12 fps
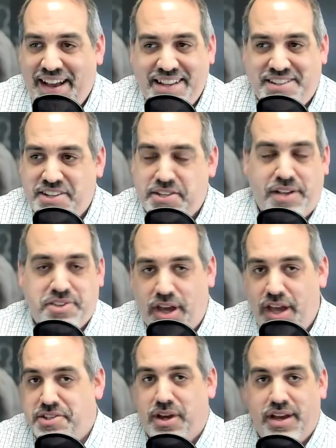
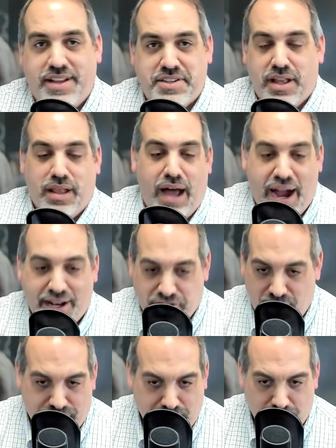it's a line
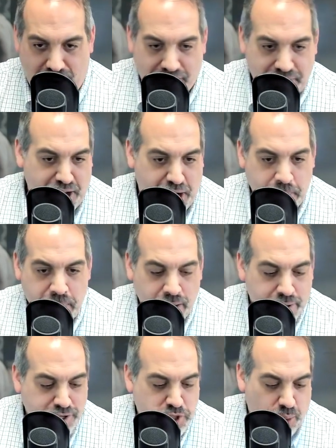she threw out there,
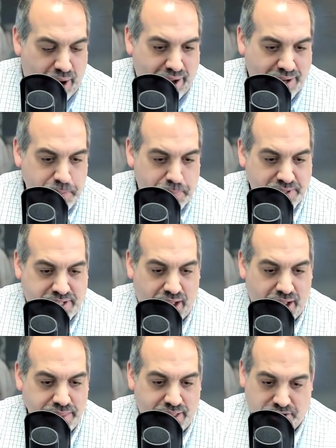trying to
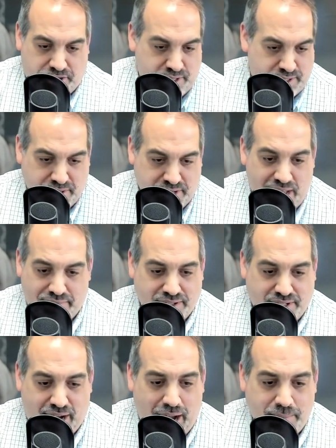pretend that she just doesn't have the
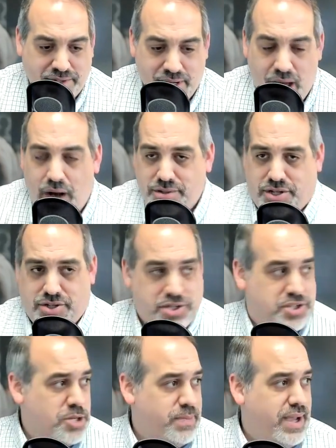time to know. She's
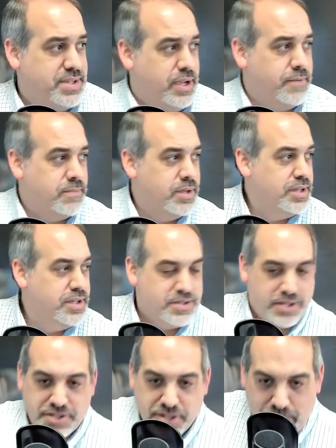just too busy.
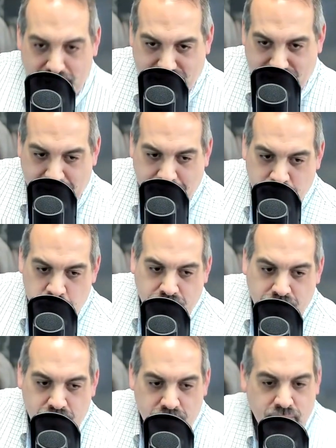Just too busy.
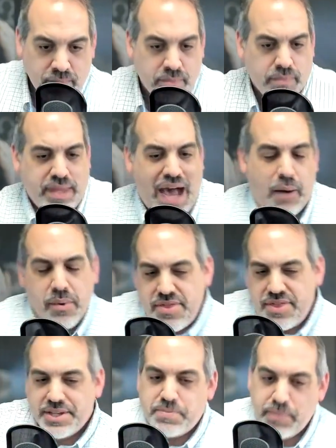Not with
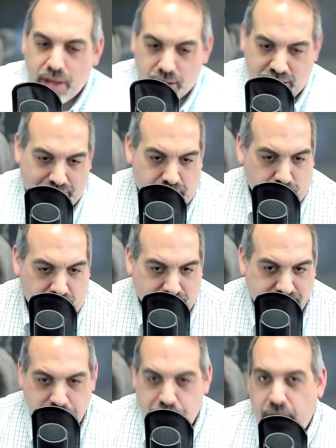this bill, Governor
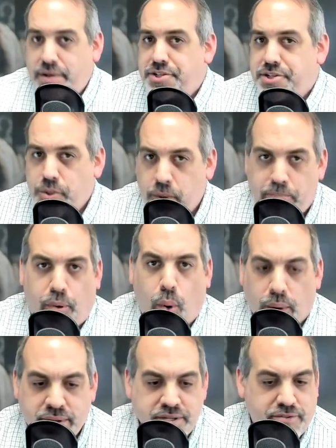Reynolds. This bill is too
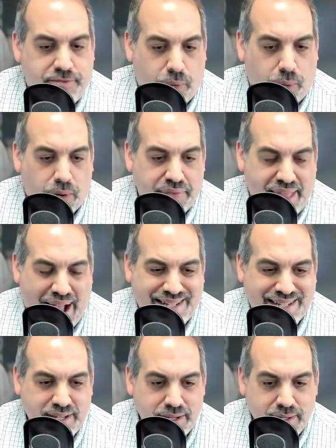important for
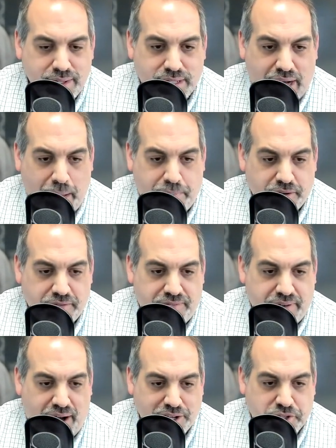that type
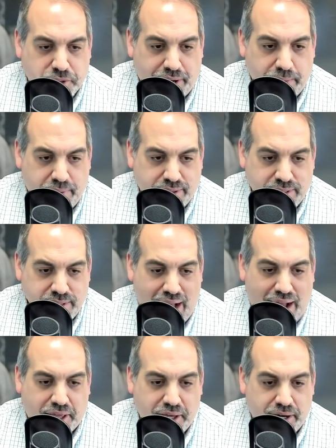of treatment.
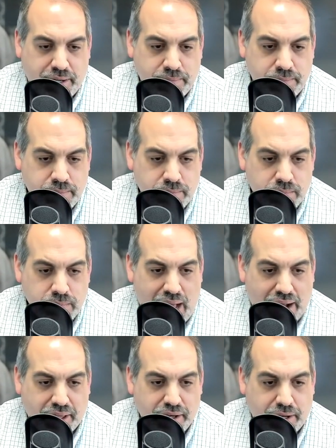Not good.
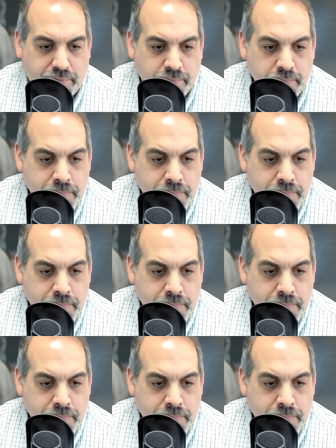Not good.